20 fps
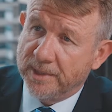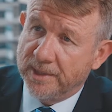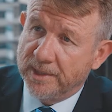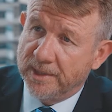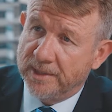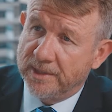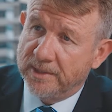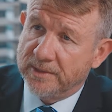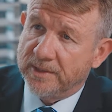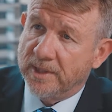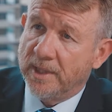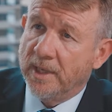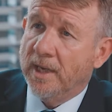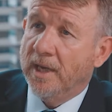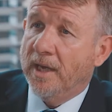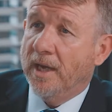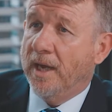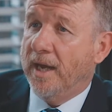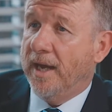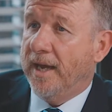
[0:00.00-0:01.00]
of years.
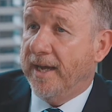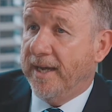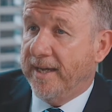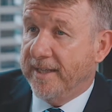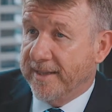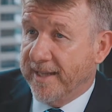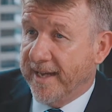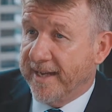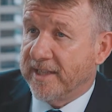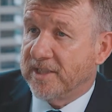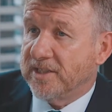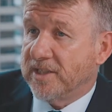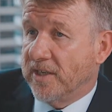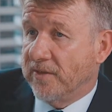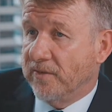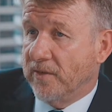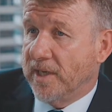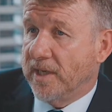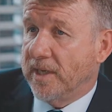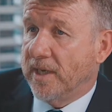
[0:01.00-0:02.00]
And that is
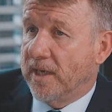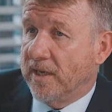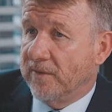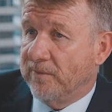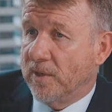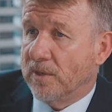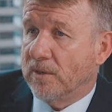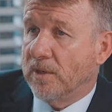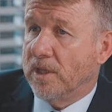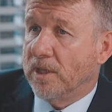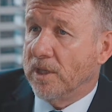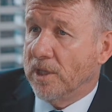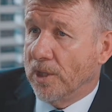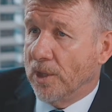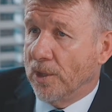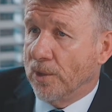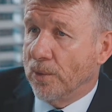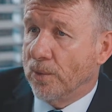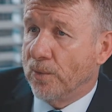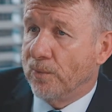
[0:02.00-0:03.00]
giving a very
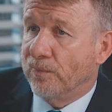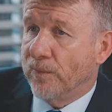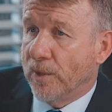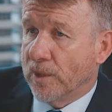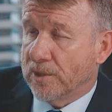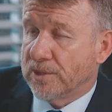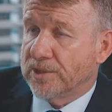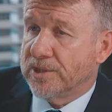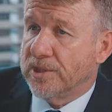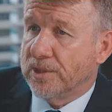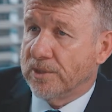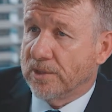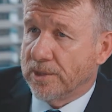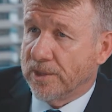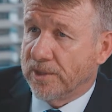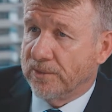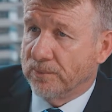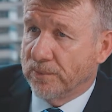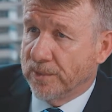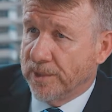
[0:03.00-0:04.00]
low
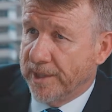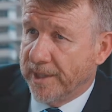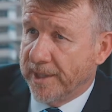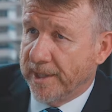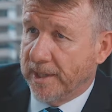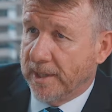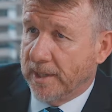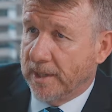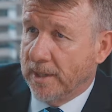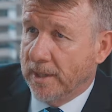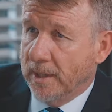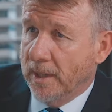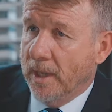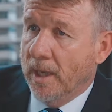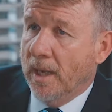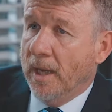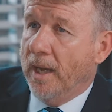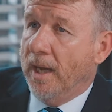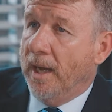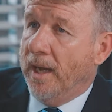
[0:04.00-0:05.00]
volatility reading.
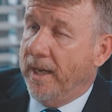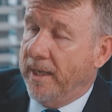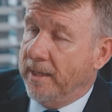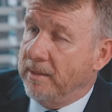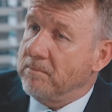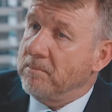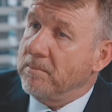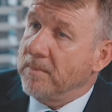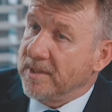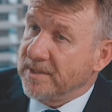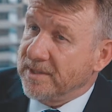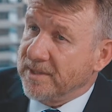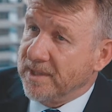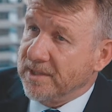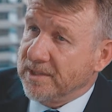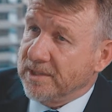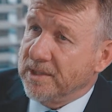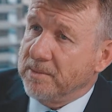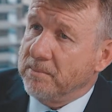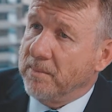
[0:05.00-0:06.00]
And
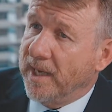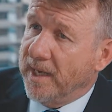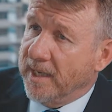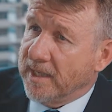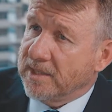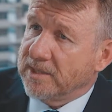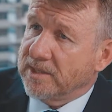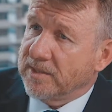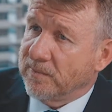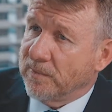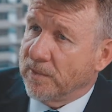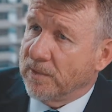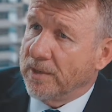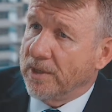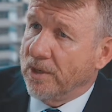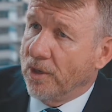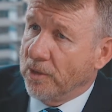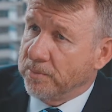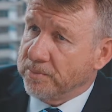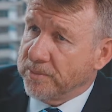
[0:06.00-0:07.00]
essentially markets are very
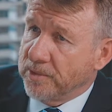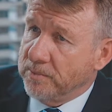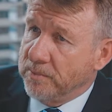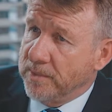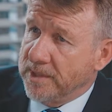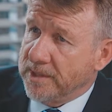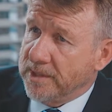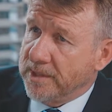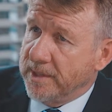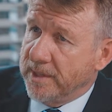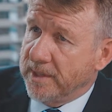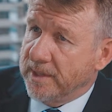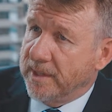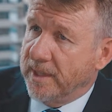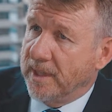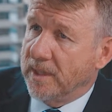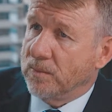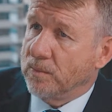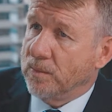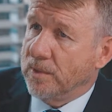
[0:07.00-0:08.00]
optimistic
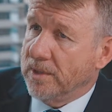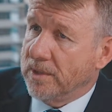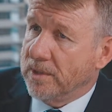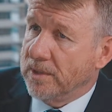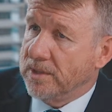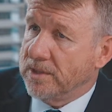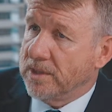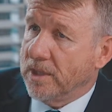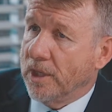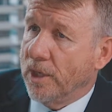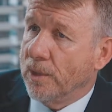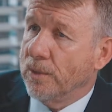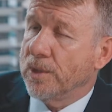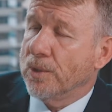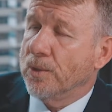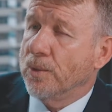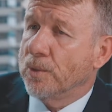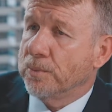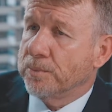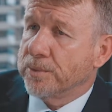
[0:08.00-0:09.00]
that with these lower
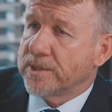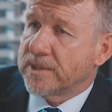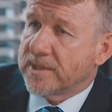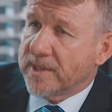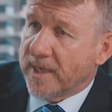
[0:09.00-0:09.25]
corporate